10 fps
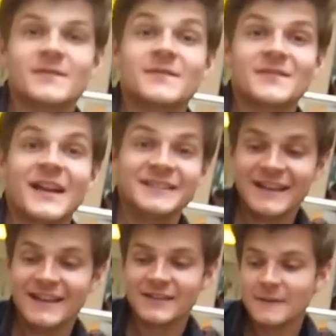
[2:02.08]
for me.
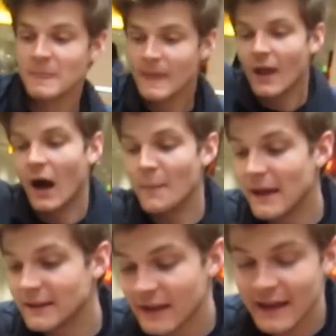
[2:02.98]
Where's the sign? I
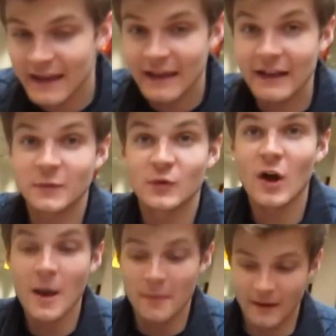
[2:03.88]
met a, a
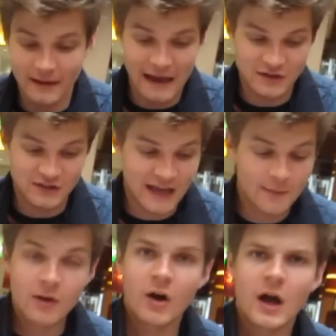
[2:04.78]
subscriber, actually came
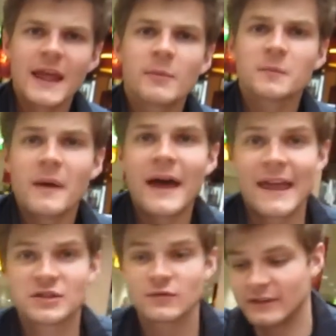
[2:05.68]
along. Her name was
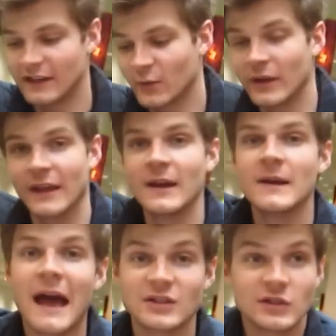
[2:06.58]
Mae, she's really sweet.
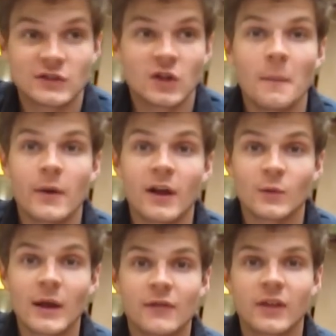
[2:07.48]
And she just stopped me when I was
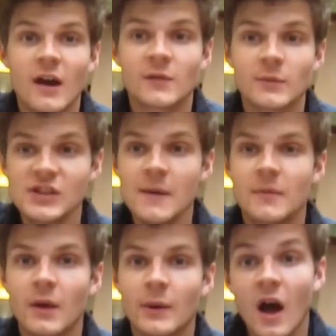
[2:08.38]
waiting for the guys. With Jim,
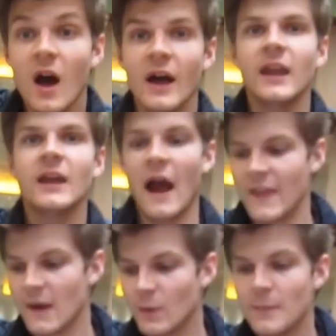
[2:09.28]
and I went, hi.
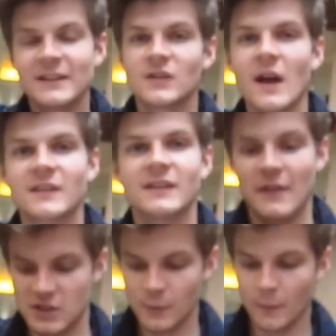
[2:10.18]
And then we made signs
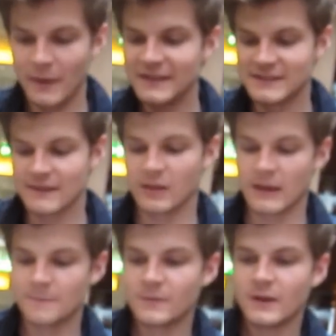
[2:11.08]
together. She bought pens and
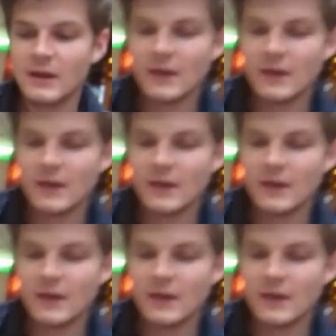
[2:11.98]
everything.